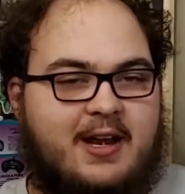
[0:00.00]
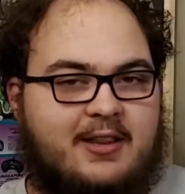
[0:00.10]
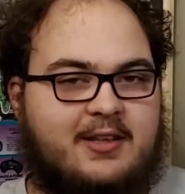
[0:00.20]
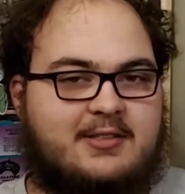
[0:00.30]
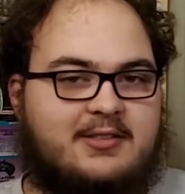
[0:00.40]
of
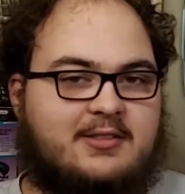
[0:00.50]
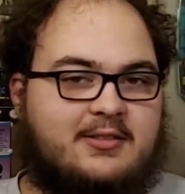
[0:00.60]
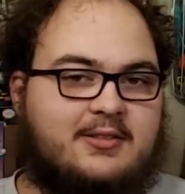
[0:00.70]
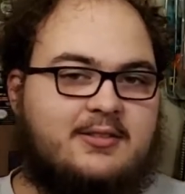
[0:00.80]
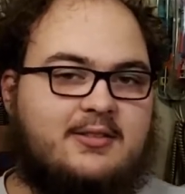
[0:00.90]
this.
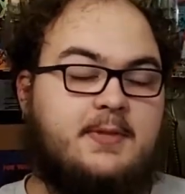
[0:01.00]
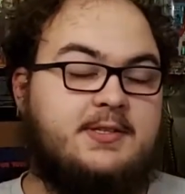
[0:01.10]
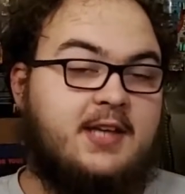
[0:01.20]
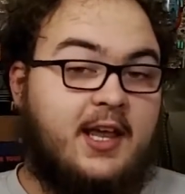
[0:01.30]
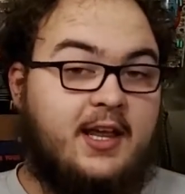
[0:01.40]
The
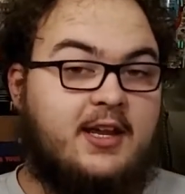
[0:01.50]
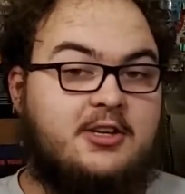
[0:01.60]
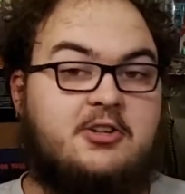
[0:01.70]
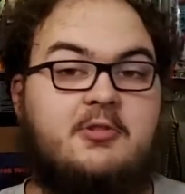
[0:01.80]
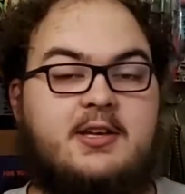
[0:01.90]
second
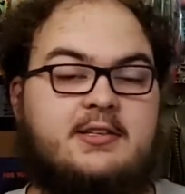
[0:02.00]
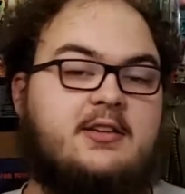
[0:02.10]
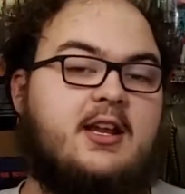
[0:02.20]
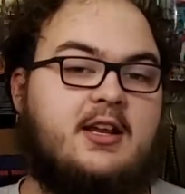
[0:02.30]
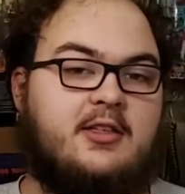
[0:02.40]
issue
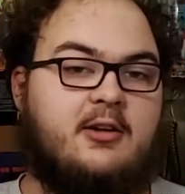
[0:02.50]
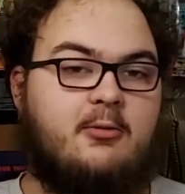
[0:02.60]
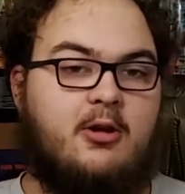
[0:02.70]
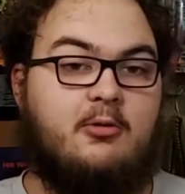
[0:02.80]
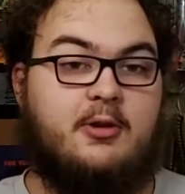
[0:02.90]
isn't anything
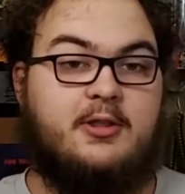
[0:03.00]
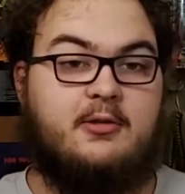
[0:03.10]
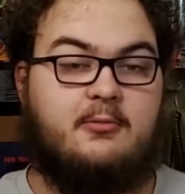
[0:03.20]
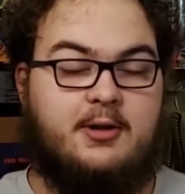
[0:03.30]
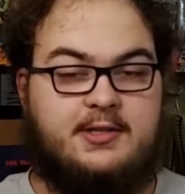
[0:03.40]
wrong with
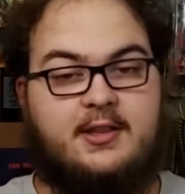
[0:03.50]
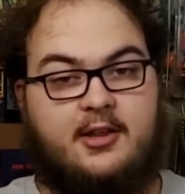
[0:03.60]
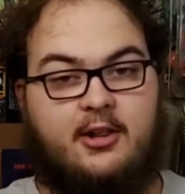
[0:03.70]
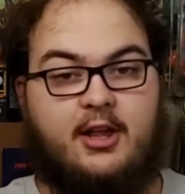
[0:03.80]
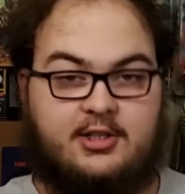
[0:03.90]
what's in the
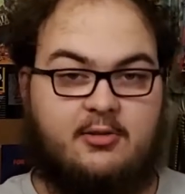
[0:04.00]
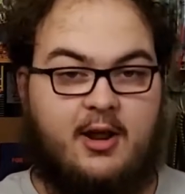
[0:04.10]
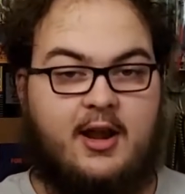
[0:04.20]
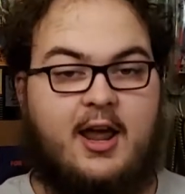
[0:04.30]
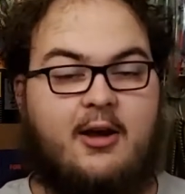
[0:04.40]
collection
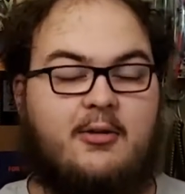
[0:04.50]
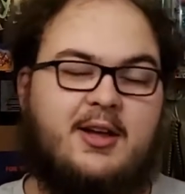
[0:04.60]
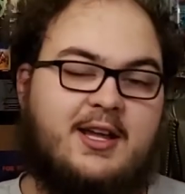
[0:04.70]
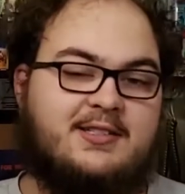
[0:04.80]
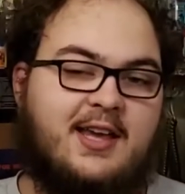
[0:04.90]
right now.
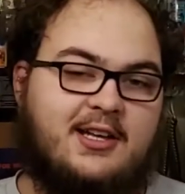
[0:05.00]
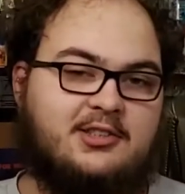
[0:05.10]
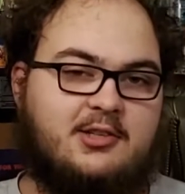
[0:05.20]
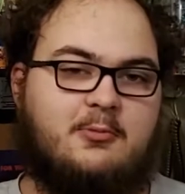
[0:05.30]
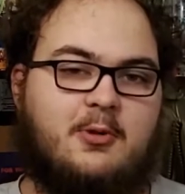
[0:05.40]
It's
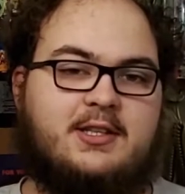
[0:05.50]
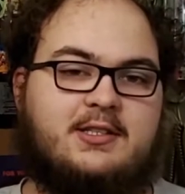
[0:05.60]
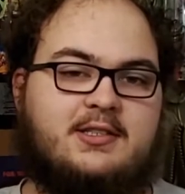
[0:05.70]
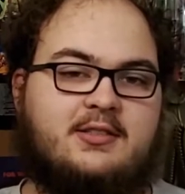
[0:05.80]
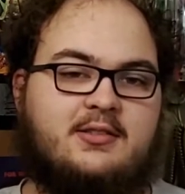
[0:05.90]
actually
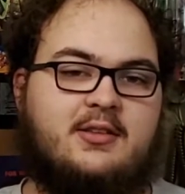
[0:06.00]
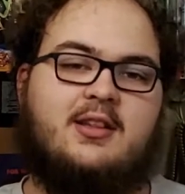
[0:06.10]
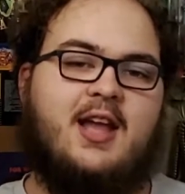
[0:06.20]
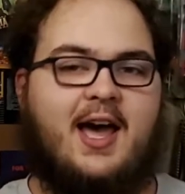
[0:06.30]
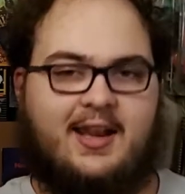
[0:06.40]
what's
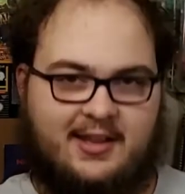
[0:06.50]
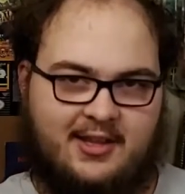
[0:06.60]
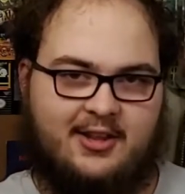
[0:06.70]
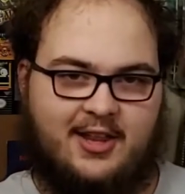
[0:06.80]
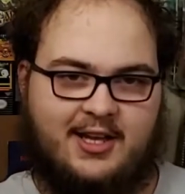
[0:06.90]
not in the
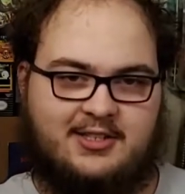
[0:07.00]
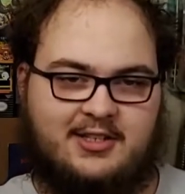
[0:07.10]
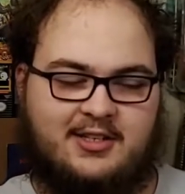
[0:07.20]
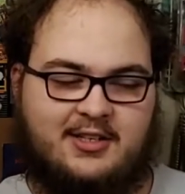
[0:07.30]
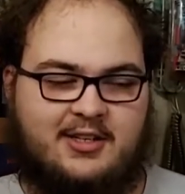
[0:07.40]

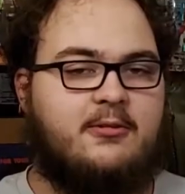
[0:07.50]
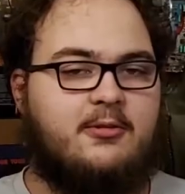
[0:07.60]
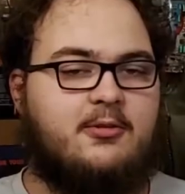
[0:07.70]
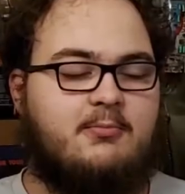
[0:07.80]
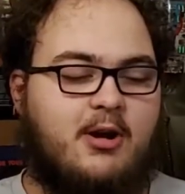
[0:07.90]
collection.
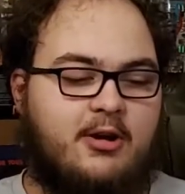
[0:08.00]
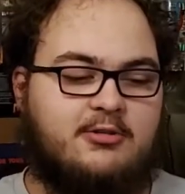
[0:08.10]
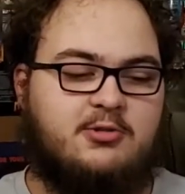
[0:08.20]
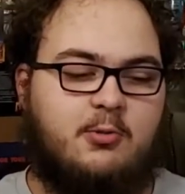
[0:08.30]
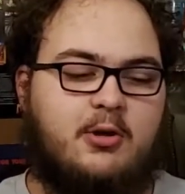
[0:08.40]
For
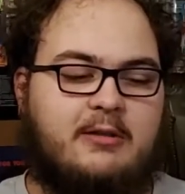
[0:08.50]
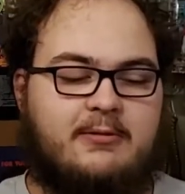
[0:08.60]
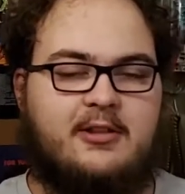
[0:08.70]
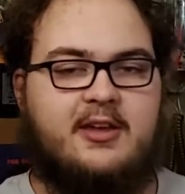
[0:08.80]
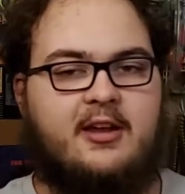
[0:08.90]
Mario's
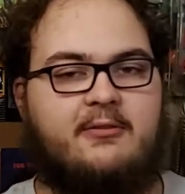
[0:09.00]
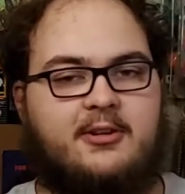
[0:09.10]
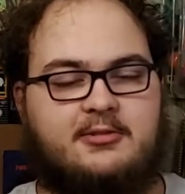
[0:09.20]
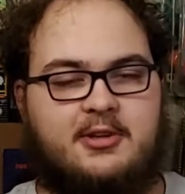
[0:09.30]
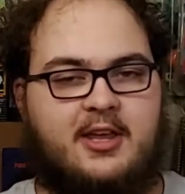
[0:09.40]
25th
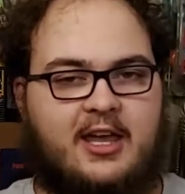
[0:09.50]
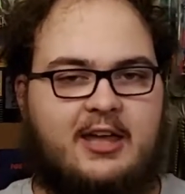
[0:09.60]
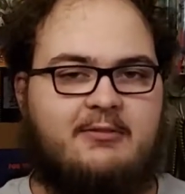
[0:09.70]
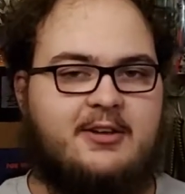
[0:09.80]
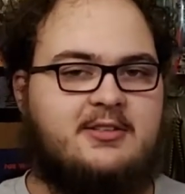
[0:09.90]
anniversary, they
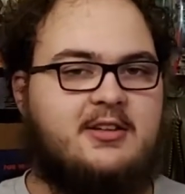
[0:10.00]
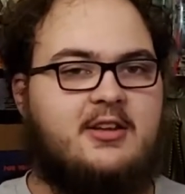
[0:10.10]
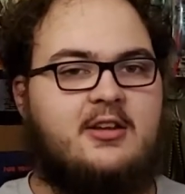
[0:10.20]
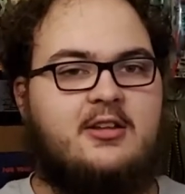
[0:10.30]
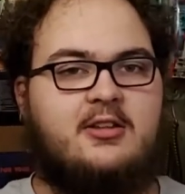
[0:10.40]
gave us
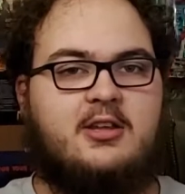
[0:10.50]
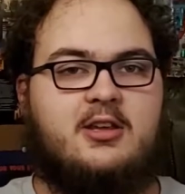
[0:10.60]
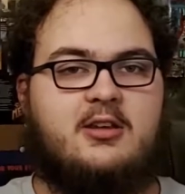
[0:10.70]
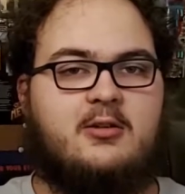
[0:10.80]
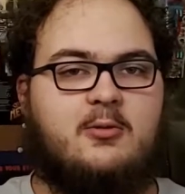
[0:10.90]

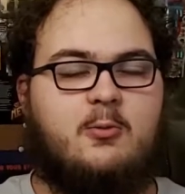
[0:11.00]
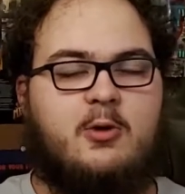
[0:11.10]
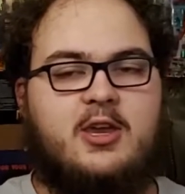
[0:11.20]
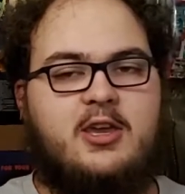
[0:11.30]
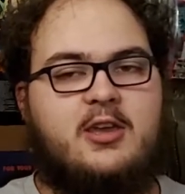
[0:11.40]
the
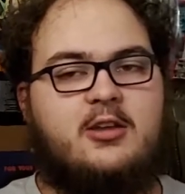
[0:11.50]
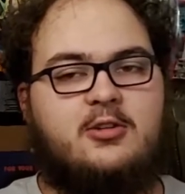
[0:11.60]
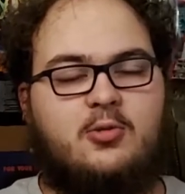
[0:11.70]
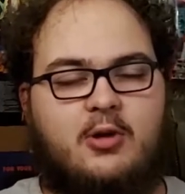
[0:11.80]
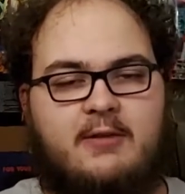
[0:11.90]
Wii
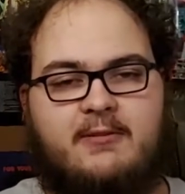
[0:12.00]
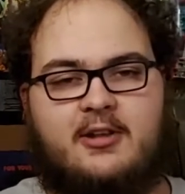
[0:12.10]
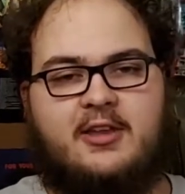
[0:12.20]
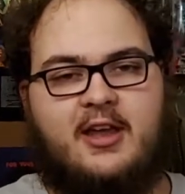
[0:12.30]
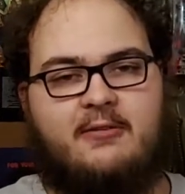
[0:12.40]

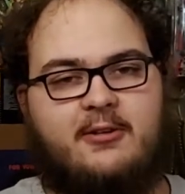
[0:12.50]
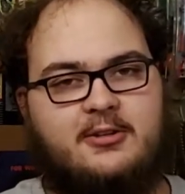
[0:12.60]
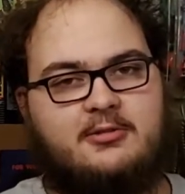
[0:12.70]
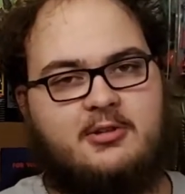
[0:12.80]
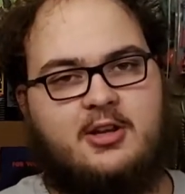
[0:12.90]
25th
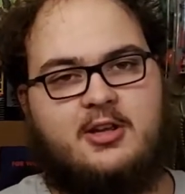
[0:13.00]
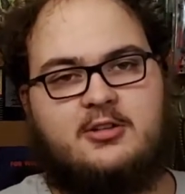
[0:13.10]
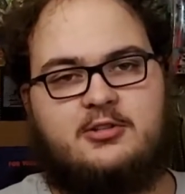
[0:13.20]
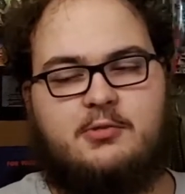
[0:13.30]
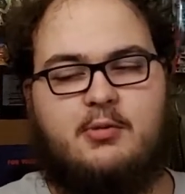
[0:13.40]
anniversary
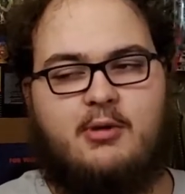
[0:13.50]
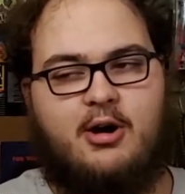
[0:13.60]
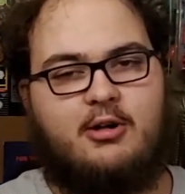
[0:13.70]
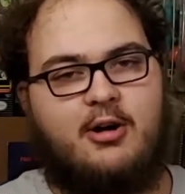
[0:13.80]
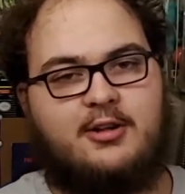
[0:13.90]
Super
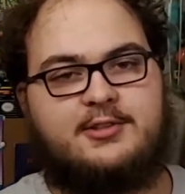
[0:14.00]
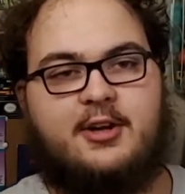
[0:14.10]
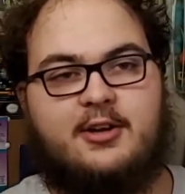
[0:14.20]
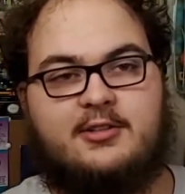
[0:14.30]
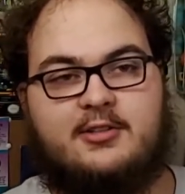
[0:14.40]
Mario
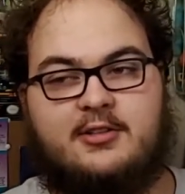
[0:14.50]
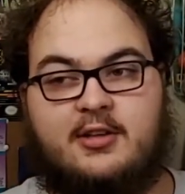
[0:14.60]
All-Stars.